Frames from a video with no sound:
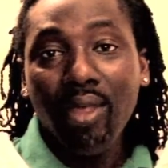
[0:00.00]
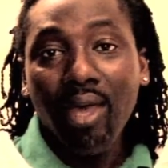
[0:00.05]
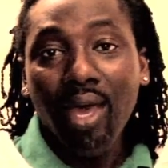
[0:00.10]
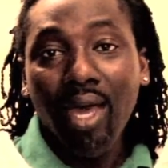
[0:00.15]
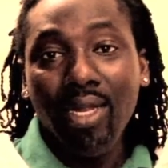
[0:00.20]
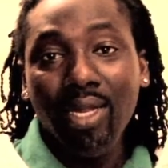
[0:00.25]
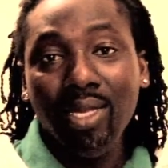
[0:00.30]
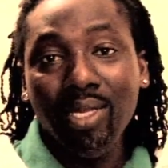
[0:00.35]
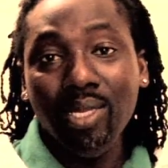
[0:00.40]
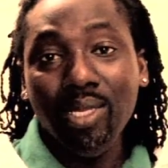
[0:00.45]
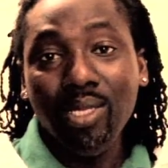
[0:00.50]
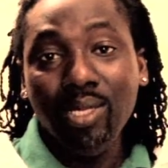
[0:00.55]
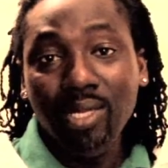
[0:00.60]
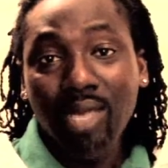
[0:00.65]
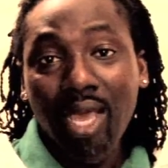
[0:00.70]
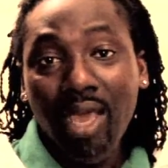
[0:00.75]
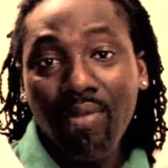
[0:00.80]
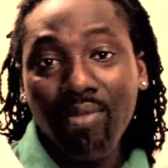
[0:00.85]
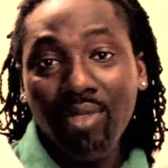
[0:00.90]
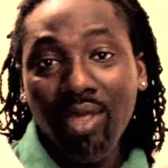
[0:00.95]
And it's the
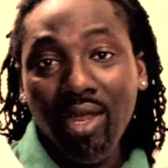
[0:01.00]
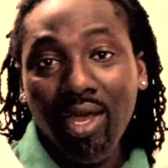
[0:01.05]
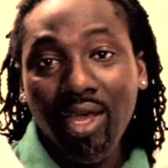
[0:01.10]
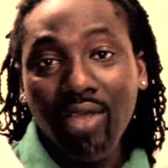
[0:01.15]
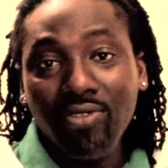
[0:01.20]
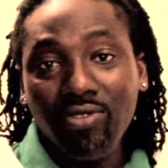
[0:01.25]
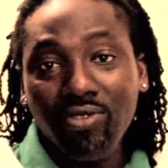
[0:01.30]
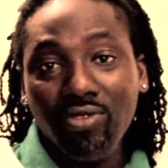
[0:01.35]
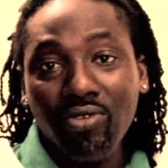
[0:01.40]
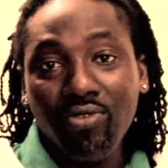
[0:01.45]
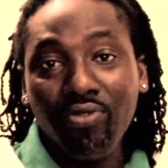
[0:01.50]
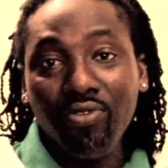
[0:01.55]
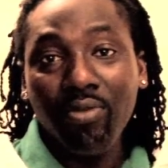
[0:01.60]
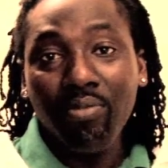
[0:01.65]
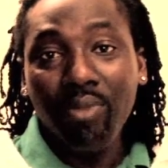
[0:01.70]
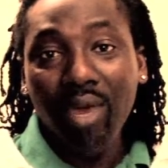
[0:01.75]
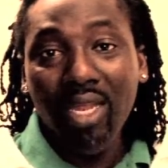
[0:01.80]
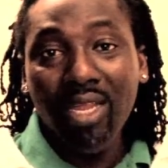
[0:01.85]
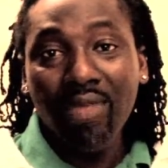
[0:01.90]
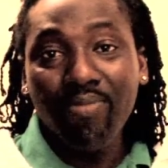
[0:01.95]
same that I do for
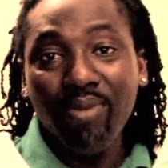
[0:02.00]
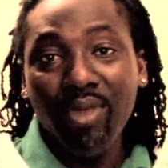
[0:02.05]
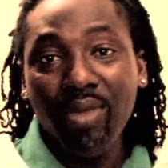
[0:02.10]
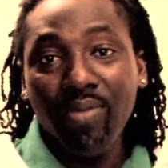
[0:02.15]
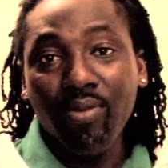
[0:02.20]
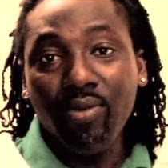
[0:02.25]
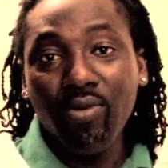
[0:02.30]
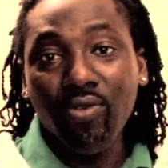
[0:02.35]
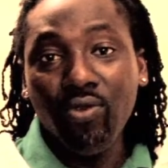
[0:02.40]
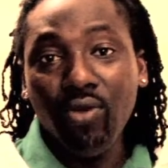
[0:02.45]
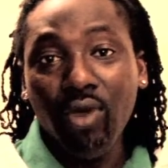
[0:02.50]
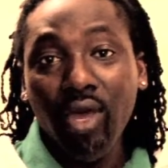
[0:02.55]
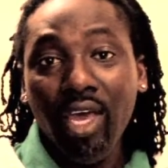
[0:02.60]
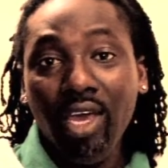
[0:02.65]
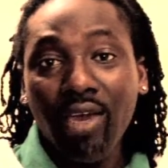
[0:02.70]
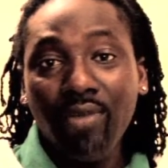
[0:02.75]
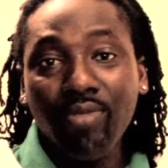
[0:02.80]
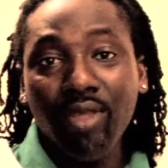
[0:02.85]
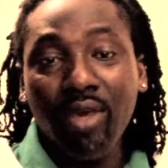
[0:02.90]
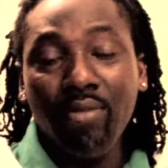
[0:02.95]
many people to
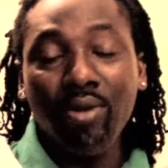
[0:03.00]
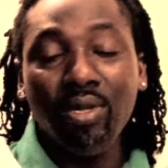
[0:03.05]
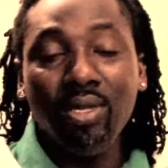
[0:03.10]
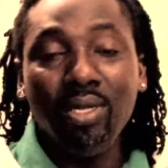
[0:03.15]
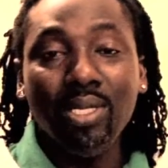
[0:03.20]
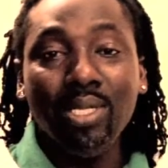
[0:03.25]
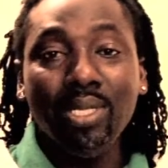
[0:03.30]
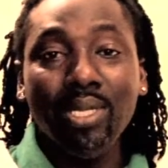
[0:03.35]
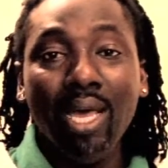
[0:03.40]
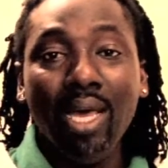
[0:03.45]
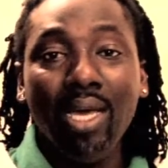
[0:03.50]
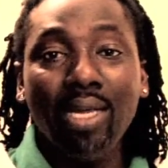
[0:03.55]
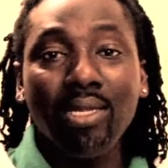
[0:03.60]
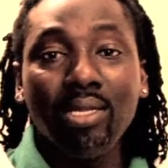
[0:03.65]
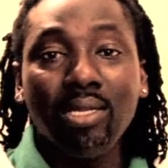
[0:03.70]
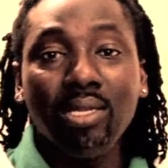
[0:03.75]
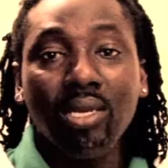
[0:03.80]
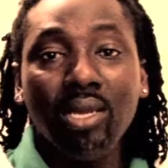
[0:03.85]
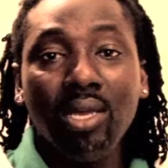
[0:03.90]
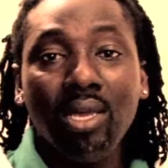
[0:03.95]
help them
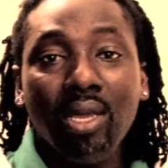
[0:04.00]
understand